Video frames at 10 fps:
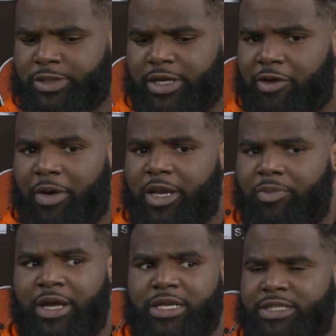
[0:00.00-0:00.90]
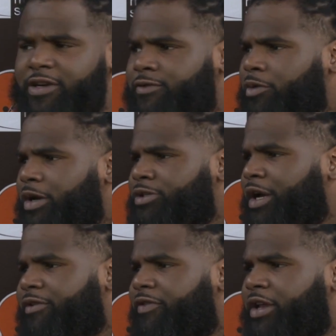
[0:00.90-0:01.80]
Just everybody being themselves. Nobody
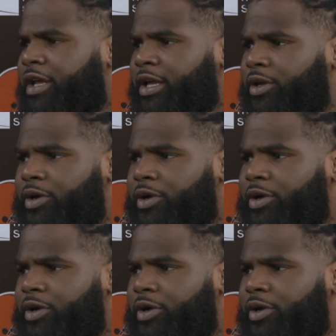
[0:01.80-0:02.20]
trying to fit in.